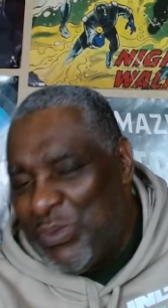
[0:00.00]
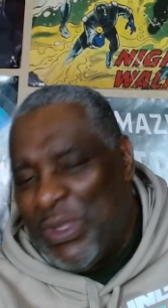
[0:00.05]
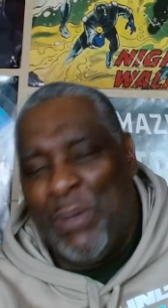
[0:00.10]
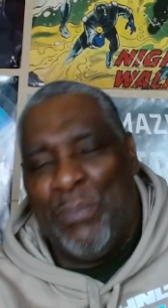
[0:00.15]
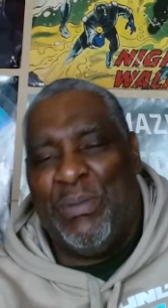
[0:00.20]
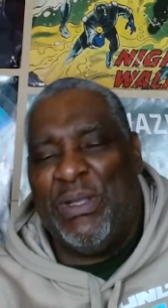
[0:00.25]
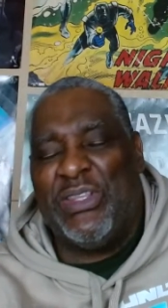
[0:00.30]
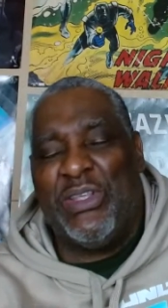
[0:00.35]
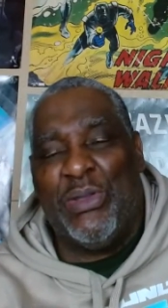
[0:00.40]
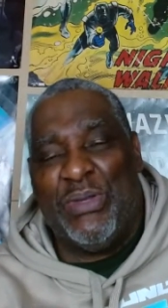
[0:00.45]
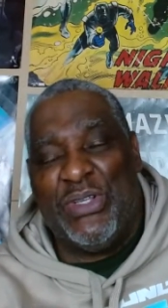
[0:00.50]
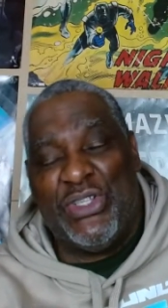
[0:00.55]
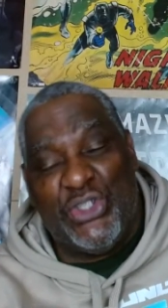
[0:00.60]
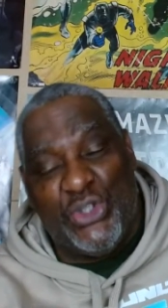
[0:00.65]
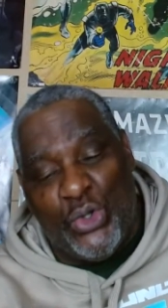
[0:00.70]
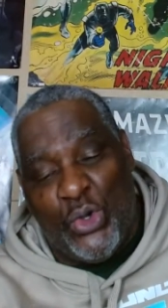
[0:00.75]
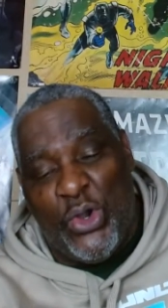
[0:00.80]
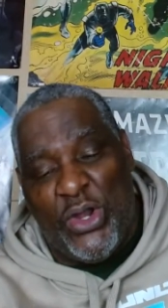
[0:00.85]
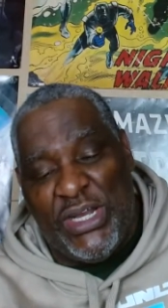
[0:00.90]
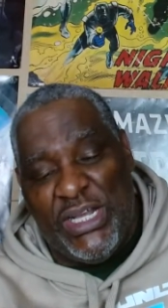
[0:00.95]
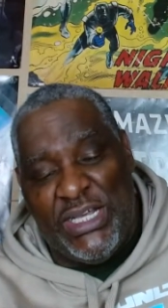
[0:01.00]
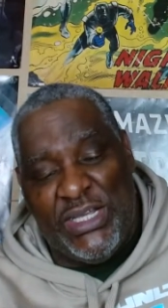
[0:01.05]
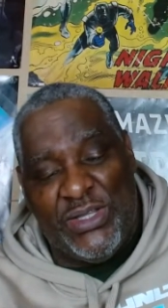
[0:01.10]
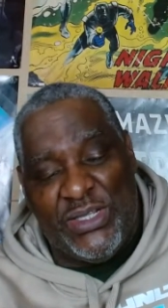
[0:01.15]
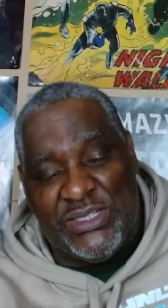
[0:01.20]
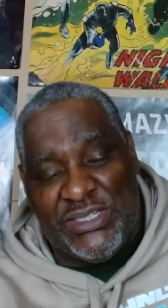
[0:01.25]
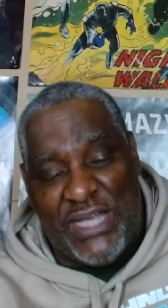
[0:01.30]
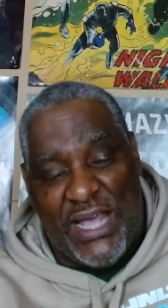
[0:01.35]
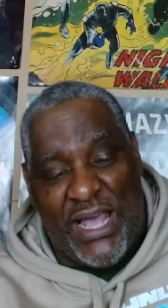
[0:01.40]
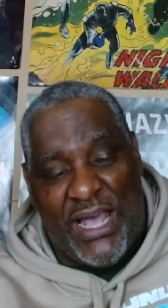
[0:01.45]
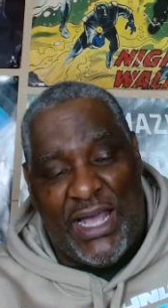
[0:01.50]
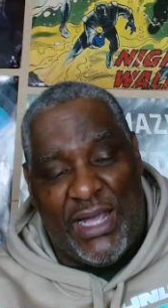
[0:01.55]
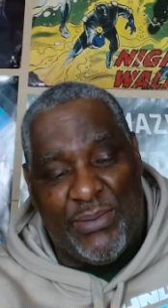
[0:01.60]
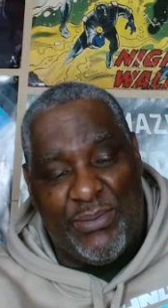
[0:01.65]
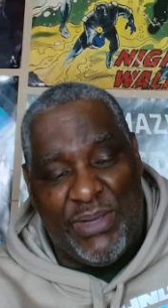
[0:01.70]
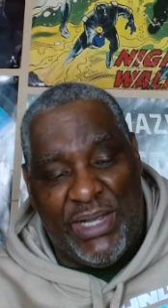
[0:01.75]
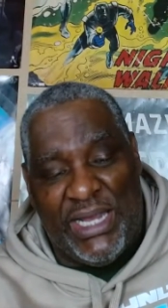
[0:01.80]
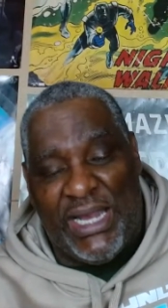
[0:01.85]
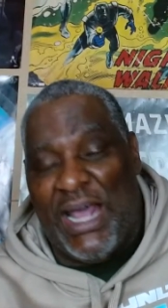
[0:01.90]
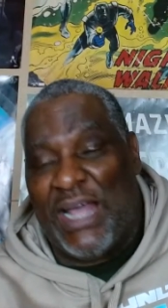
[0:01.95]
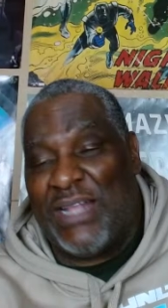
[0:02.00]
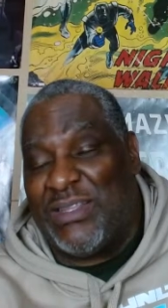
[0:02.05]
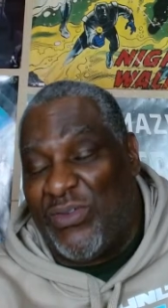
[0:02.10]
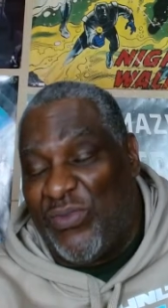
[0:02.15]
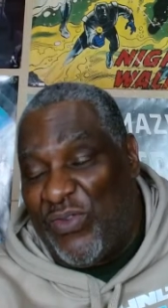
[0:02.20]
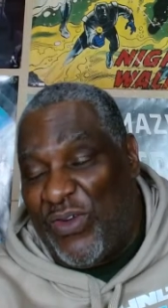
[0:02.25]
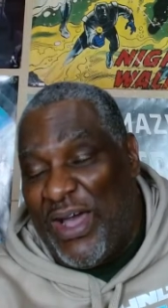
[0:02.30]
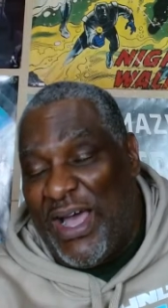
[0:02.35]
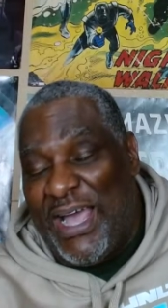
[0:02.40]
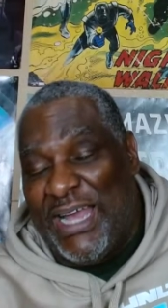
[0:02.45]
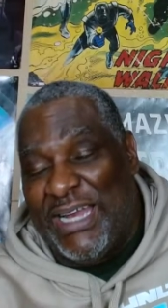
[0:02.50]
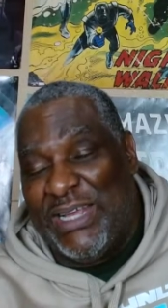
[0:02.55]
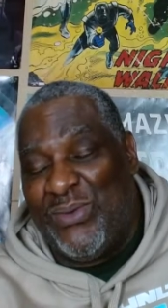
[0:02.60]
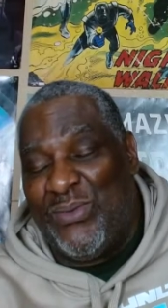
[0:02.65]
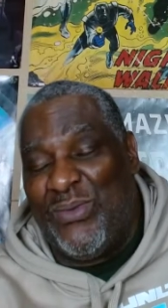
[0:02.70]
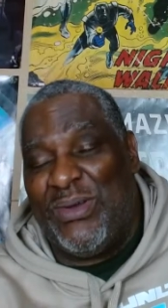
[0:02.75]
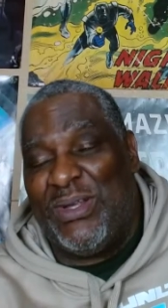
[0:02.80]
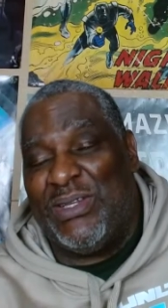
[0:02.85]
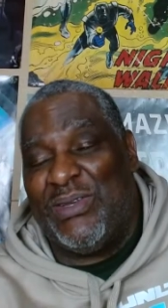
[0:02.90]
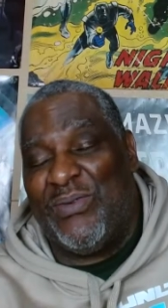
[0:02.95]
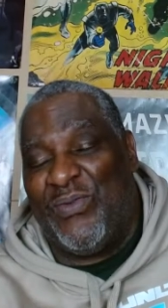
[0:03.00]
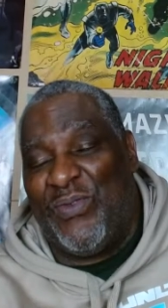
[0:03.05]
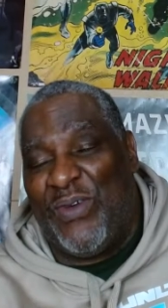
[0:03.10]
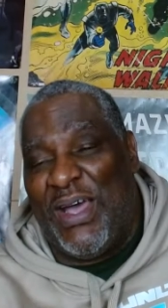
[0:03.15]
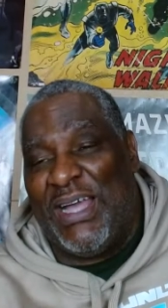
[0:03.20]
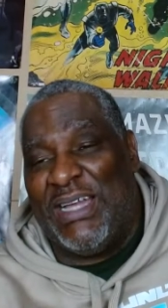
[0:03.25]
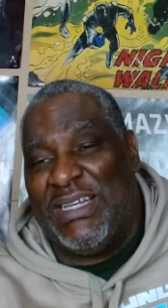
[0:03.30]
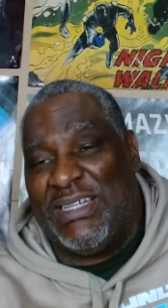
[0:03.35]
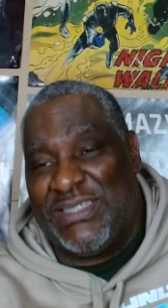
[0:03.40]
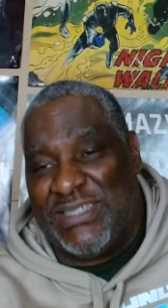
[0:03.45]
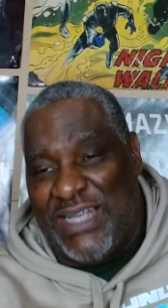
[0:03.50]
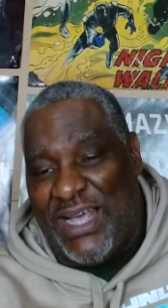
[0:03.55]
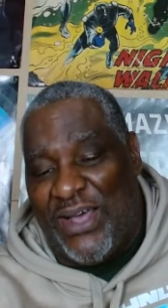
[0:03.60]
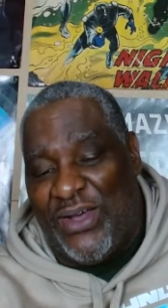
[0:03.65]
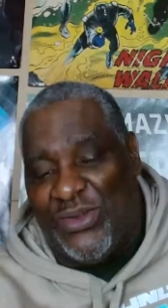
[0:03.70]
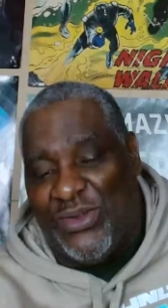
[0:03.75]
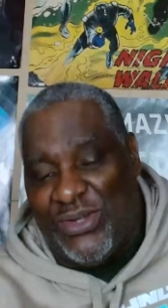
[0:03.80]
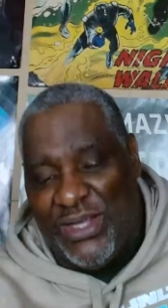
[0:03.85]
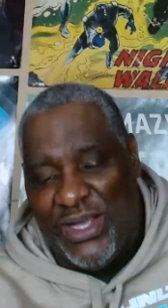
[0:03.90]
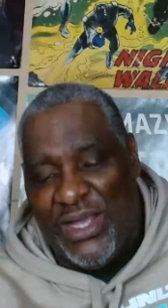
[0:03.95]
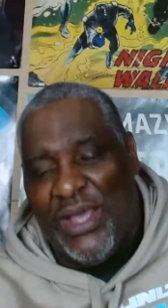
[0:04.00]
But the majority of the time, and I defy anyone to find this out,